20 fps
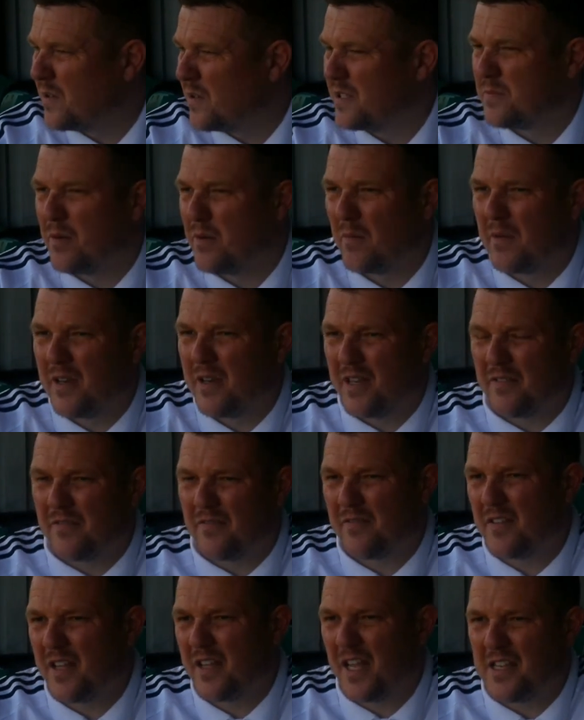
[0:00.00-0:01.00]
Is probably
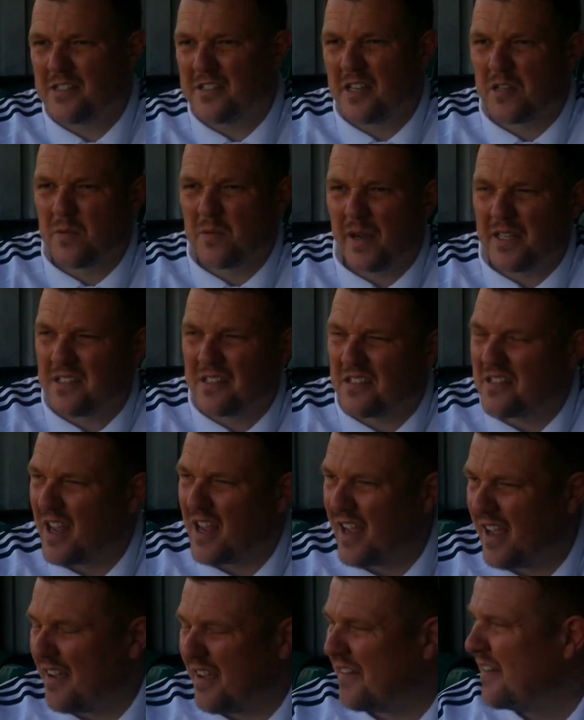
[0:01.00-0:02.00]
the easiest way to
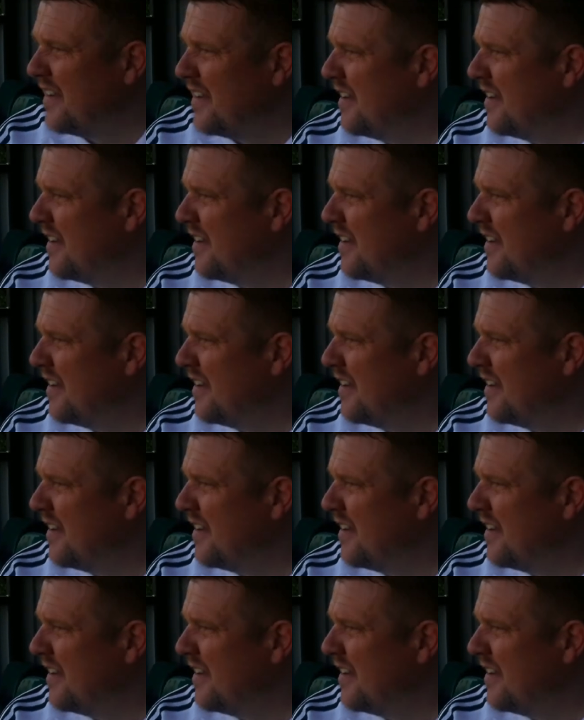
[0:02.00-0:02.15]
say it.